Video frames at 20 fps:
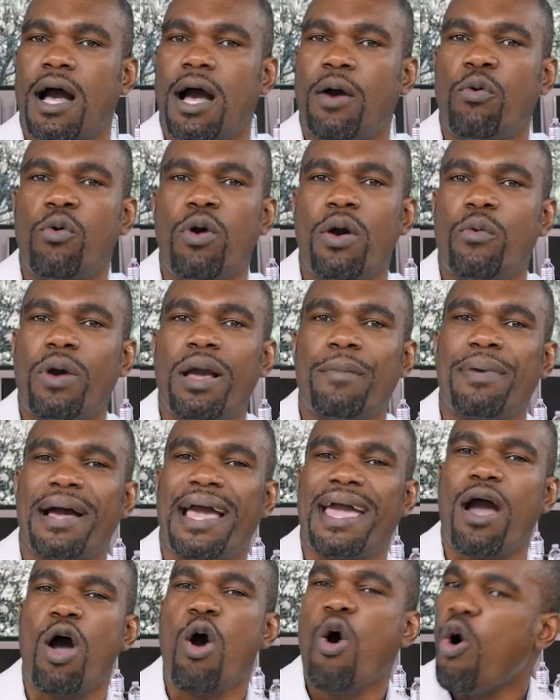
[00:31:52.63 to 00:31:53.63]

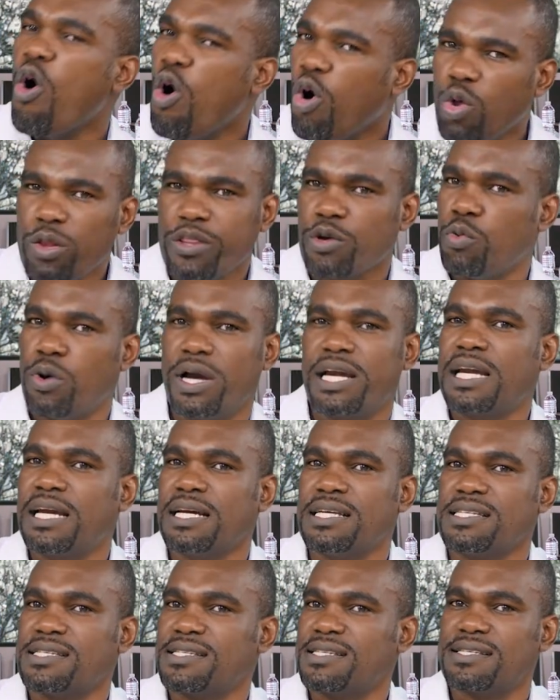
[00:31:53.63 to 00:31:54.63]
whereby all the
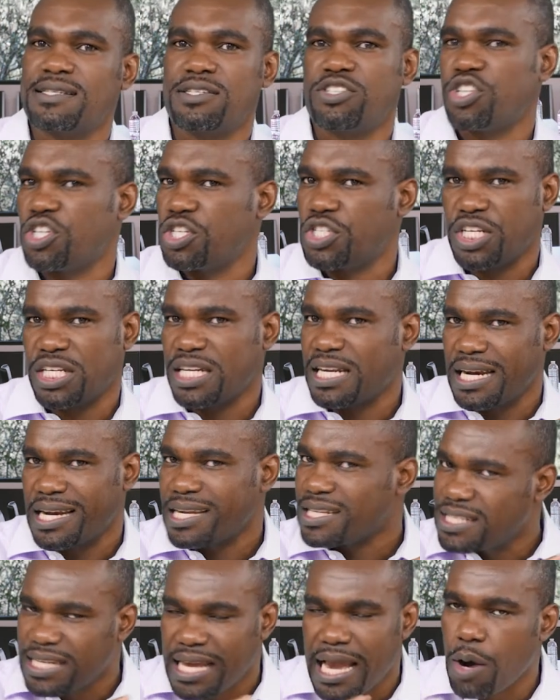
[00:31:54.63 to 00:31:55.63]
workers
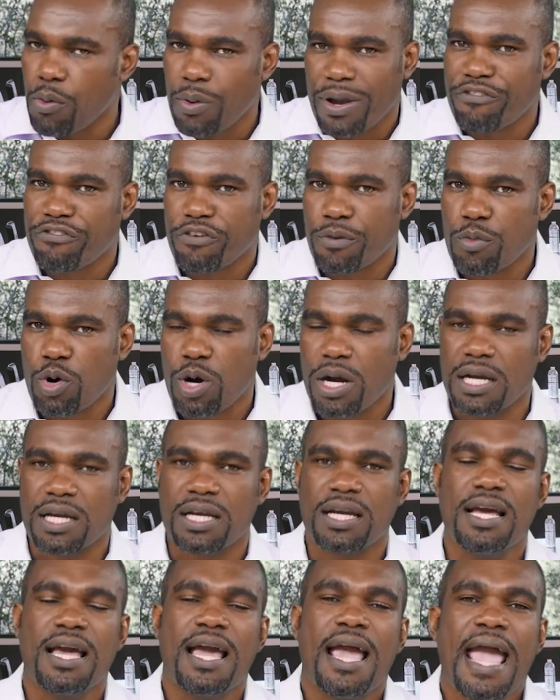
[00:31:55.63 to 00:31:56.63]
generally stay away from work.